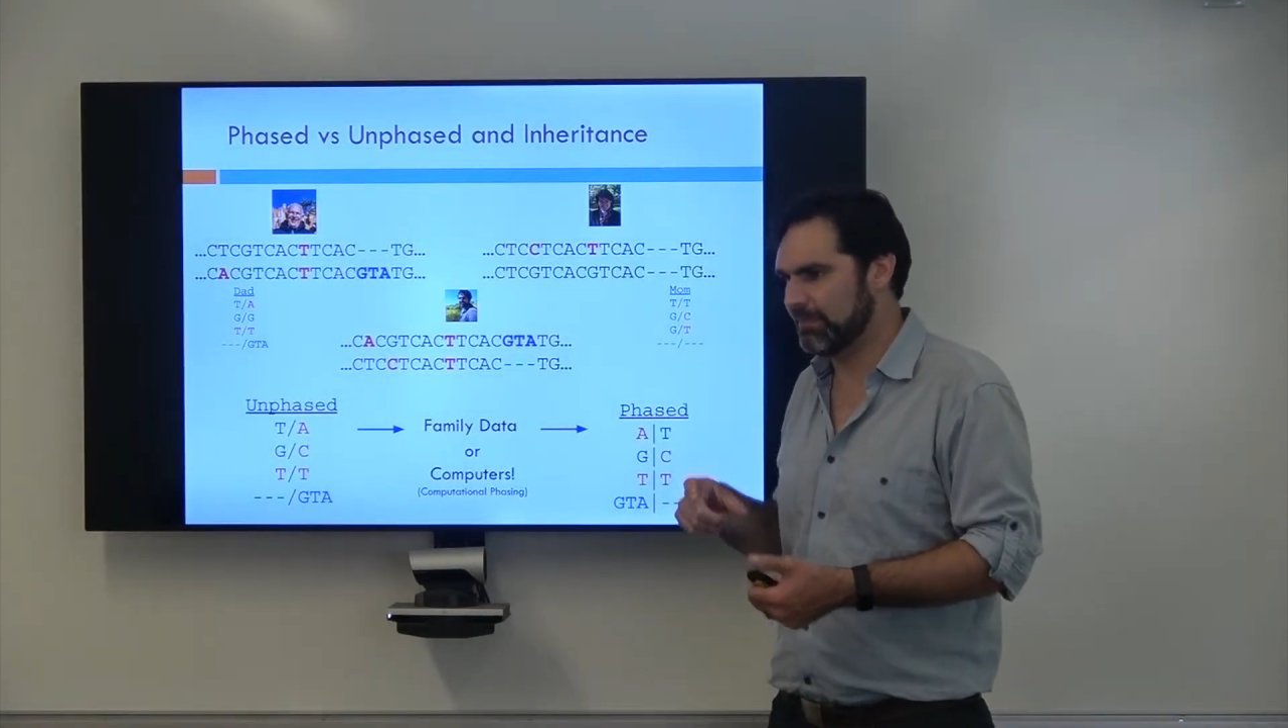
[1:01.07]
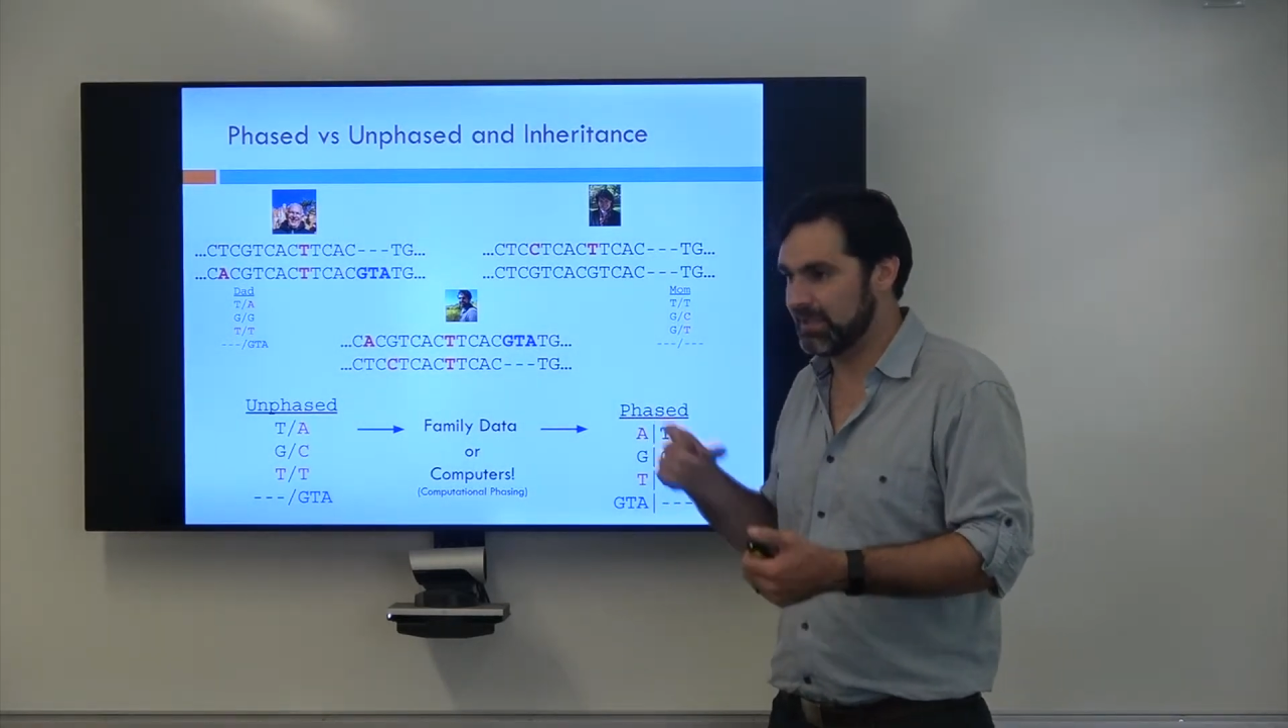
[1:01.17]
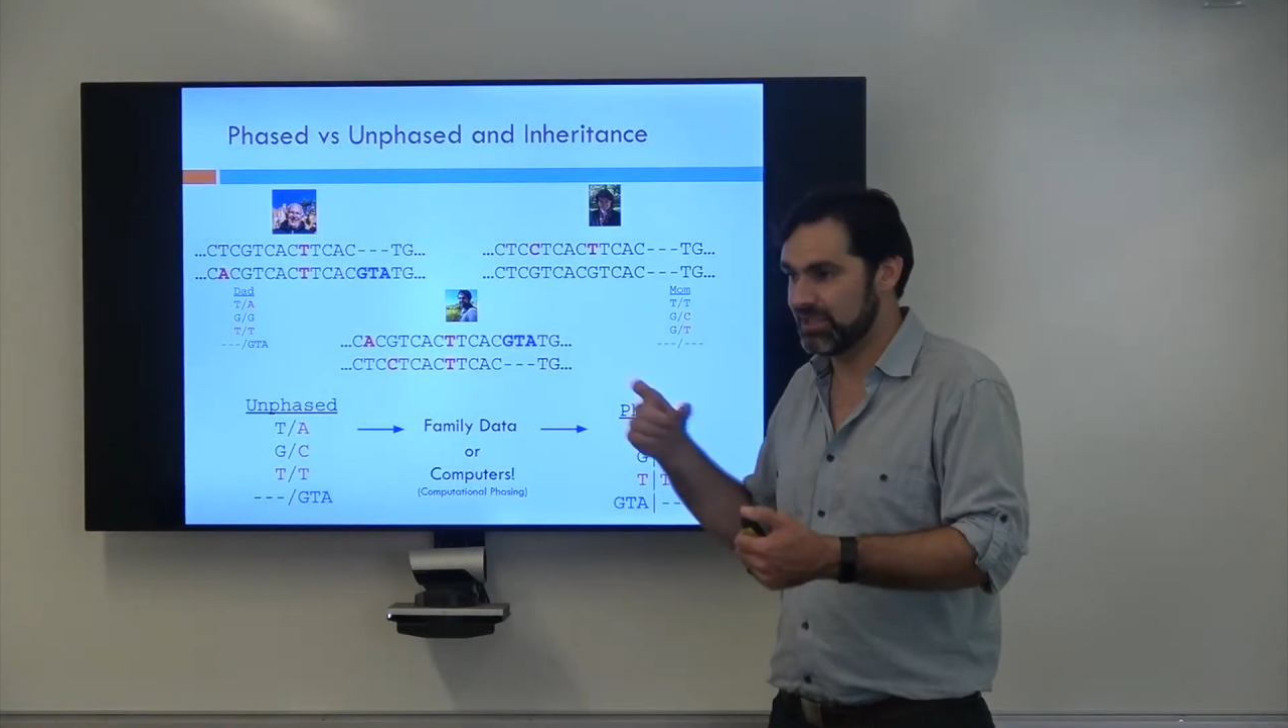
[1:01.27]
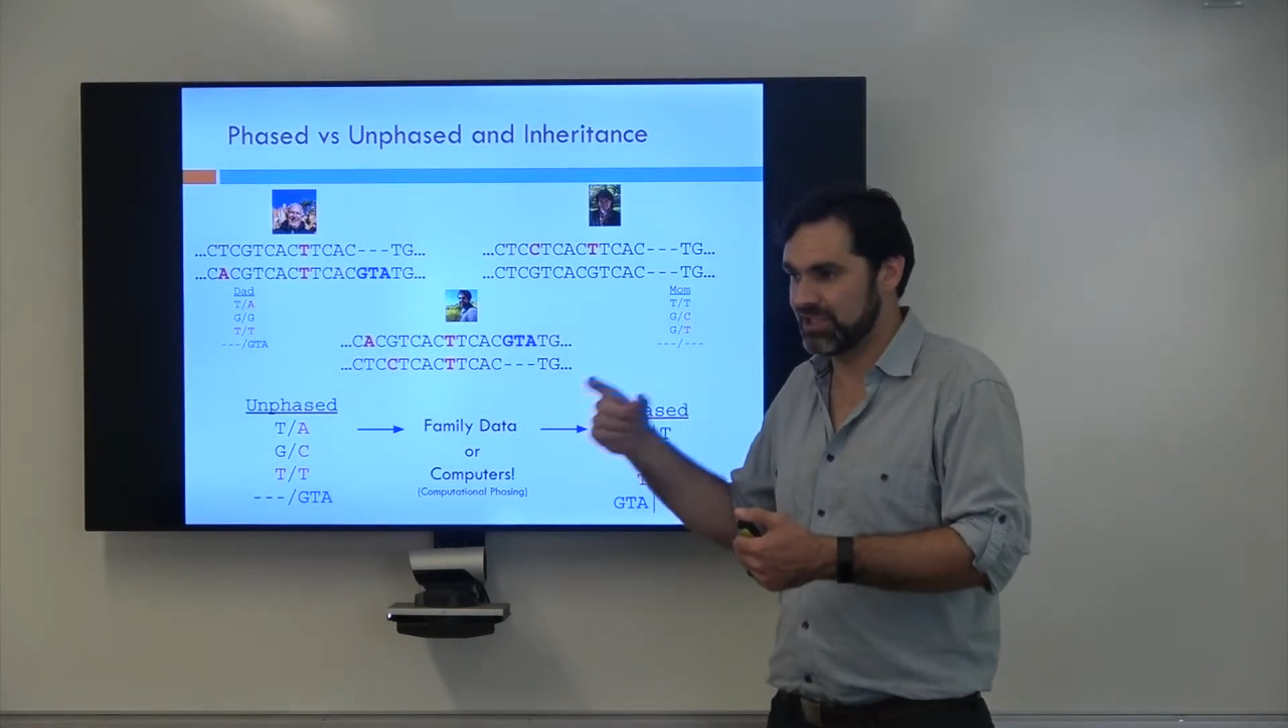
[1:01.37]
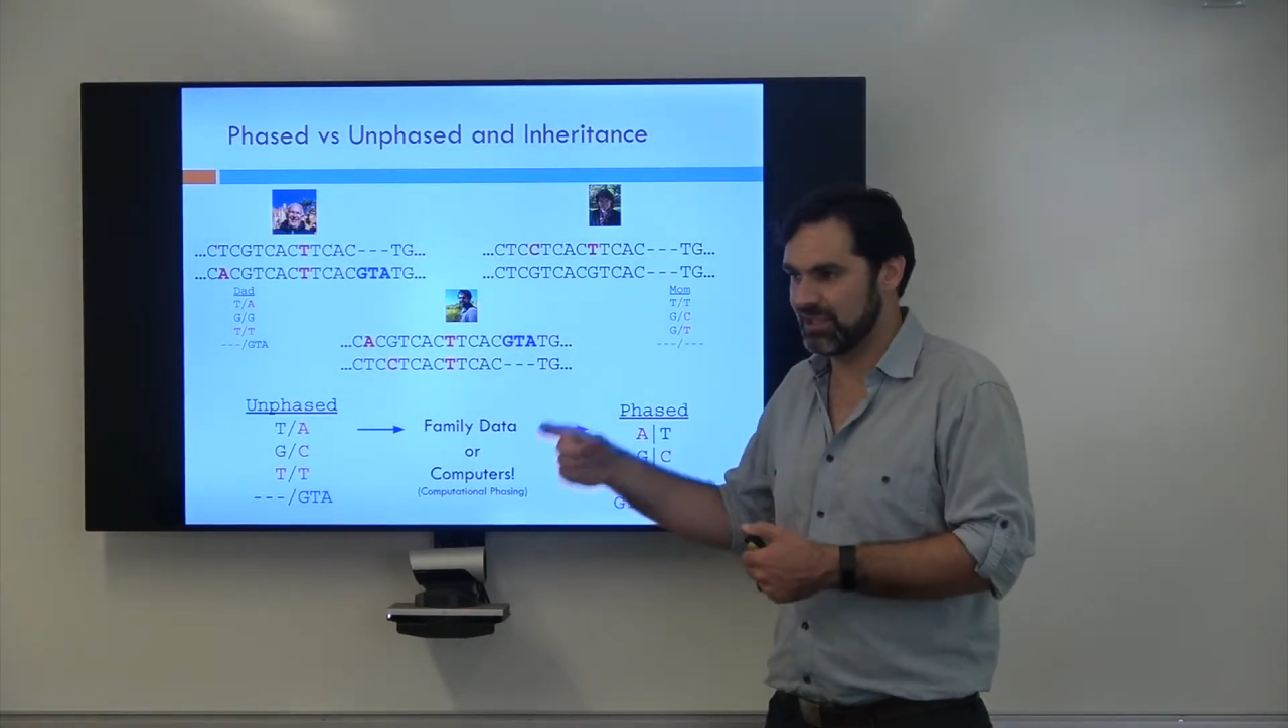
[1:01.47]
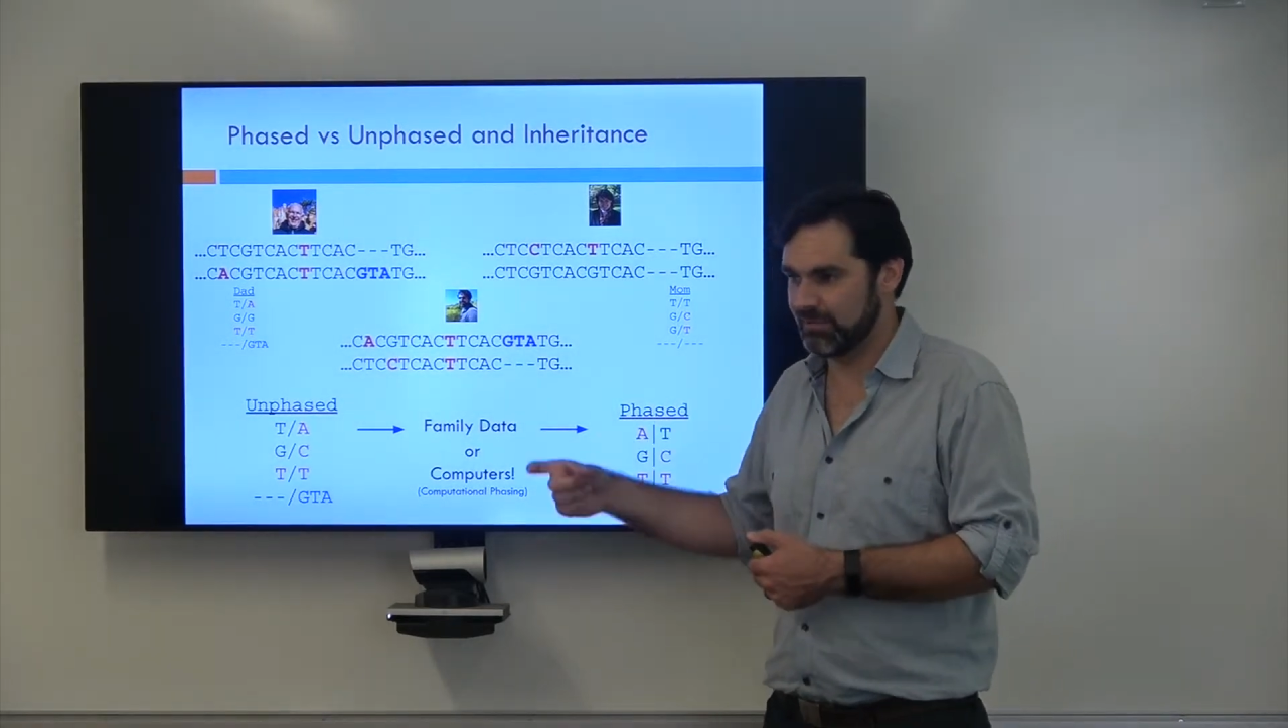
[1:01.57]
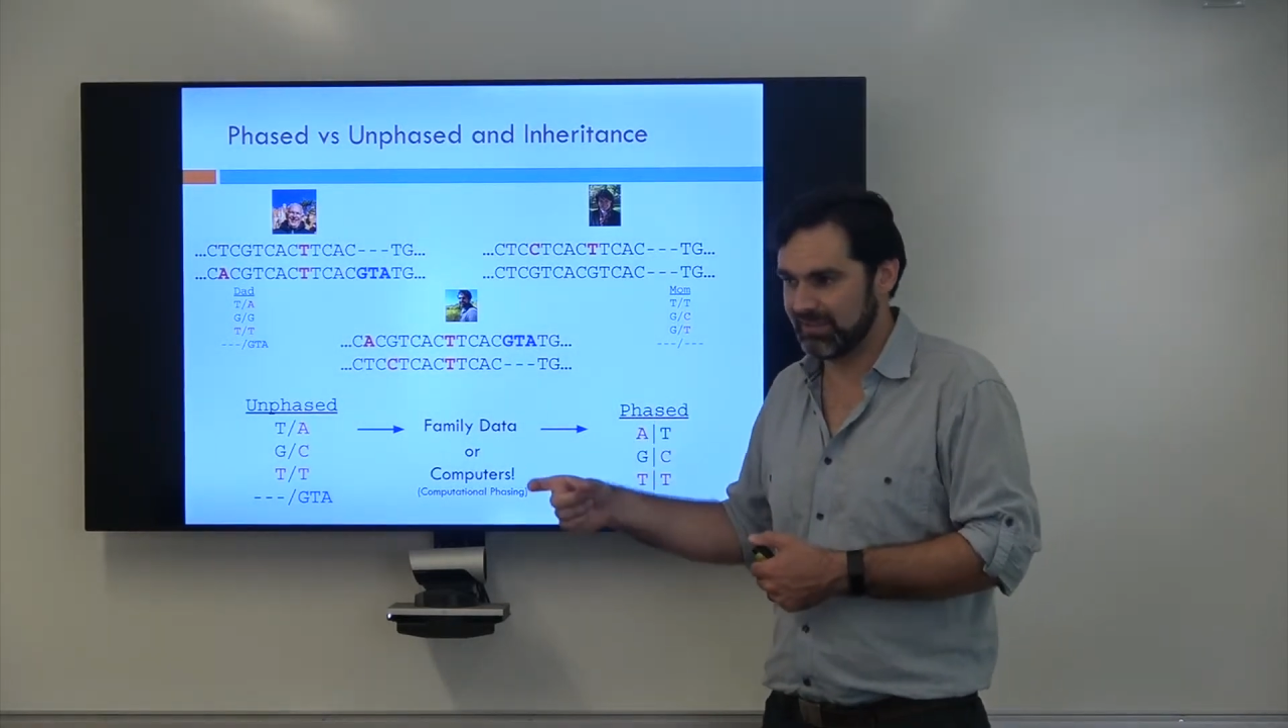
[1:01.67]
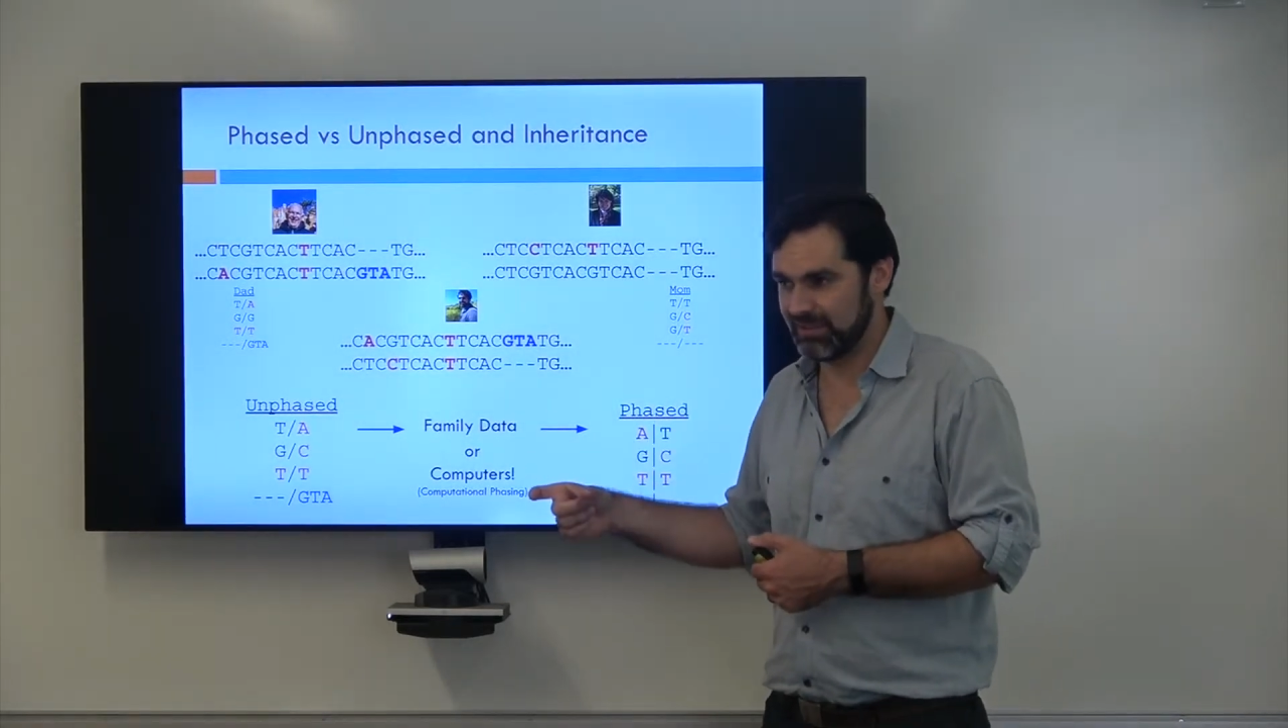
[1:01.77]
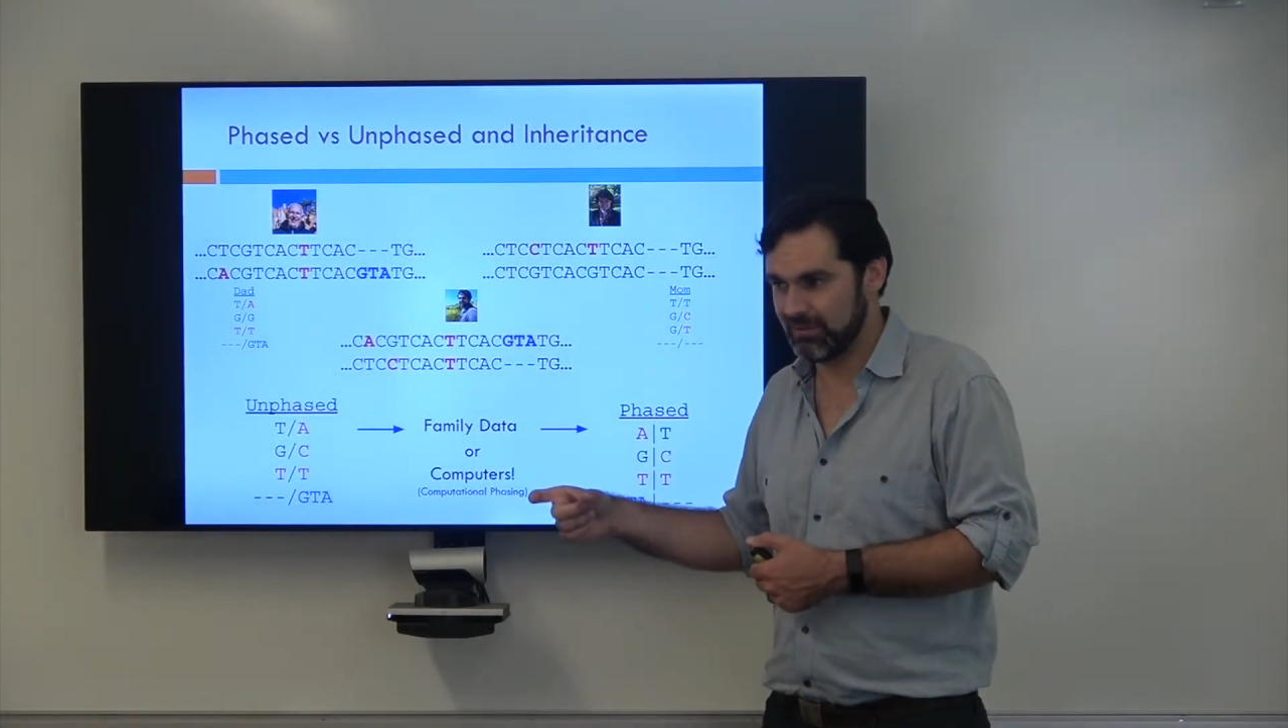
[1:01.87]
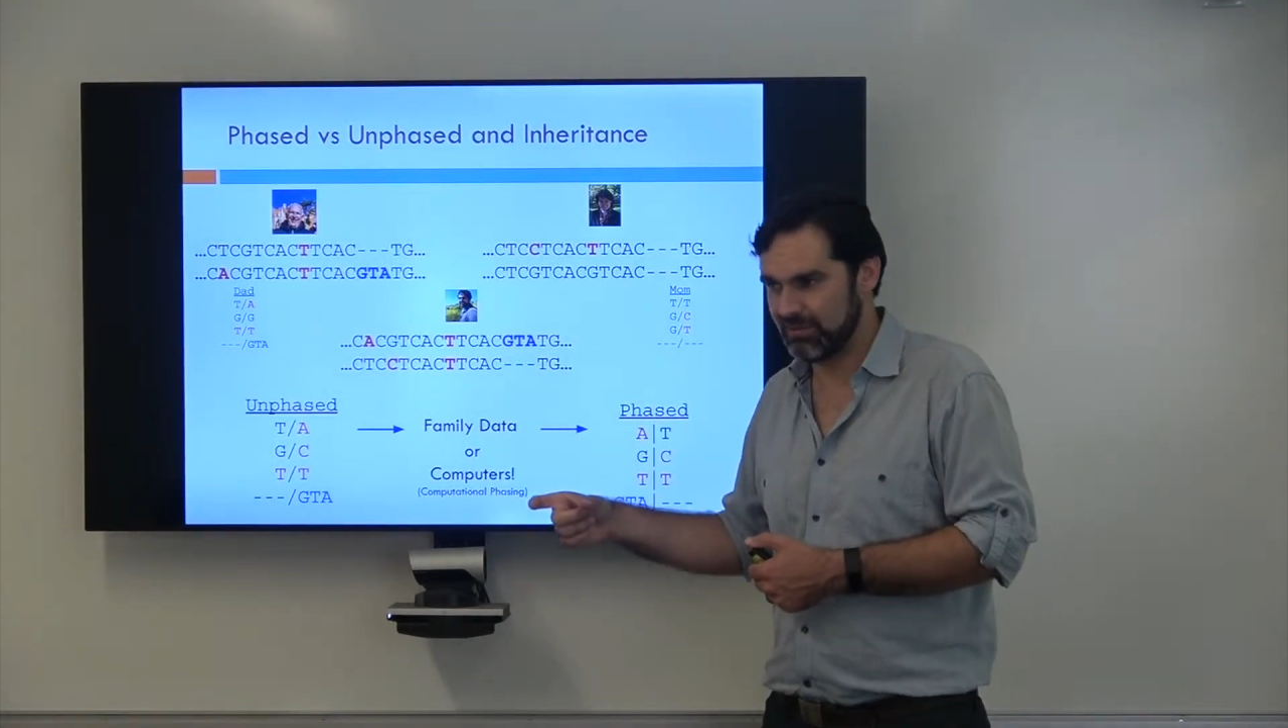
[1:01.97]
up to genomes that you